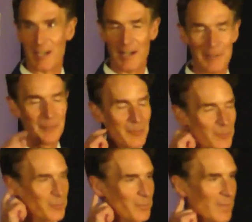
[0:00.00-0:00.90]
Guy.
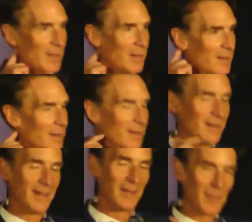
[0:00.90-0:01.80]

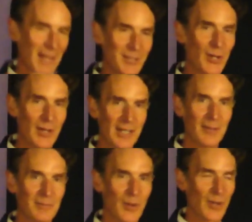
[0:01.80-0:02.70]
And my
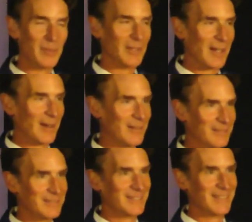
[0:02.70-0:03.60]
attorney wrote him a letter
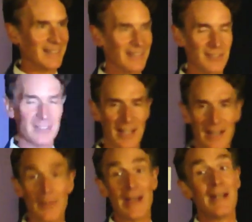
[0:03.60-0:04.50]
and this and that.
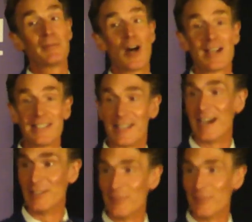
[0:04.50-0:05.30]
Anyway, I ended up talking to the guy on